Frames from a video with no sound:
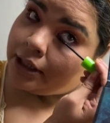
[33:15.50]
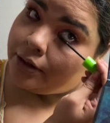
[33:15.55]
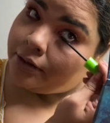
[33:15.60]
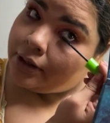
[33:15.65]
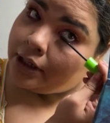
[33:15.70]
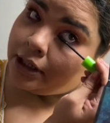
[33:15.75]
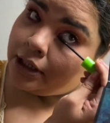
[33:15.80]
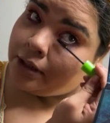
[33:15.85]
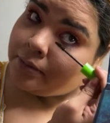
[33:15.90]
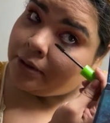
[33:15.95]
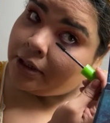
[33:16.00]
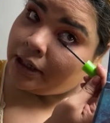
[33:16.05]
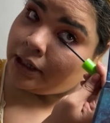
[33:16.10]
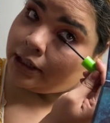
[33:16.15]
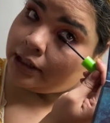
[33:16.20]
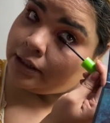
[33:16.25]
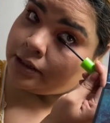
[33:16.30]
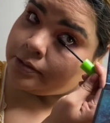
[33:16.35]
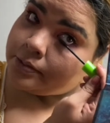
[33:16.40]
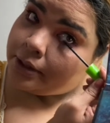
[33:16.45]
okay, give me your hand,
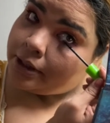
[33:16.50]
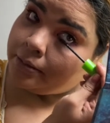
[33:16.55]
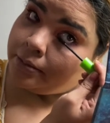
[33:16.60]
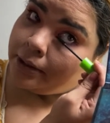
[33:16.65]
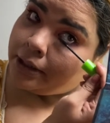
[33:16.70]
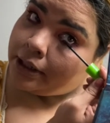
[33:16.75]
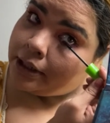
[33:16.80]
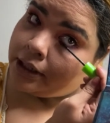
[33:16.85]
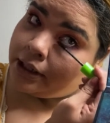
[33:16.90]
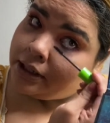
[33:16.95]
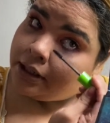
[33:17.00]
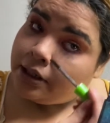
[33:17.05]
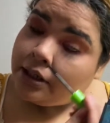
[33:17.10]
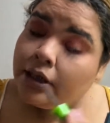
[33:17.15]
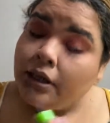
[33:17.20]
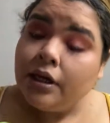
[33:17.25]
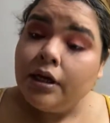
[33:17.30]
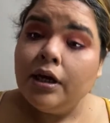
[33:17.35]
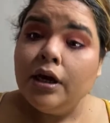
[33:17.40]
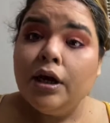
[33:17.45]
let's pray about it.
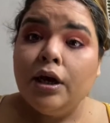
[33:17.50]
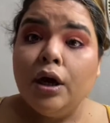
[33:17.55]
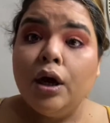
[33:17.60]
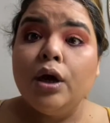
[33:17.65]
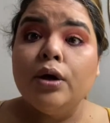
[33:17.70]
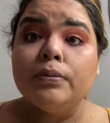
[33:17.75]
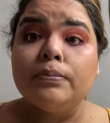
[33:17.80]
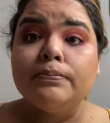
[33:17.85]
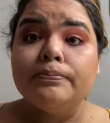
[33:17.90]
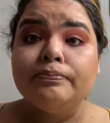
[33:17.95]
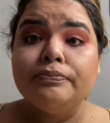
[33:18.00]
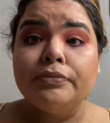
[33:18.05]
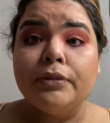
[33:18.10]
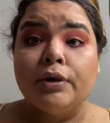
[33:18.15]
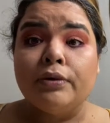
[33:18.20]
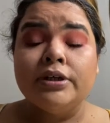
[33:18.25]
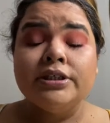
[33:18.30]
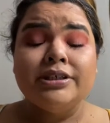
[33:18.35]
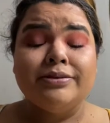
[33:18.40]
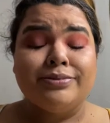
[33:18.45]

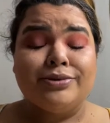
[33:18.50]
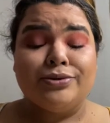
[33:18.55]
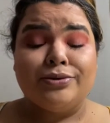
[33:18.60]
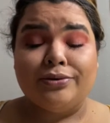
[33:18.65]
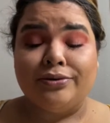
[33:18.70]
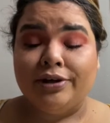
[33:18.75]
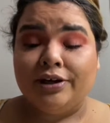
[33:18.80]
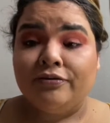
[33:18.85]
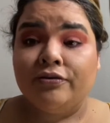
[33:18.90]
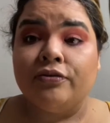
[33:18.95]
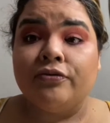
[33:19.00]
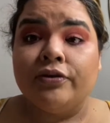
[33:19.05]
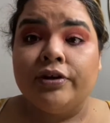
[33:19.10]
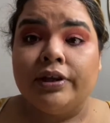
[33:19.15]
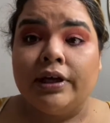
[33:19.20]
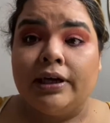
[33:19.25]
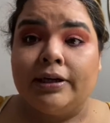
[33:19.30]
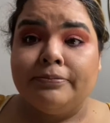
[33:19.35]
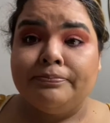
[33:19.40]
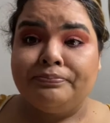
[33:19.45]
Which I'm so grateful for
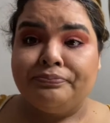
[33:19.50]
that.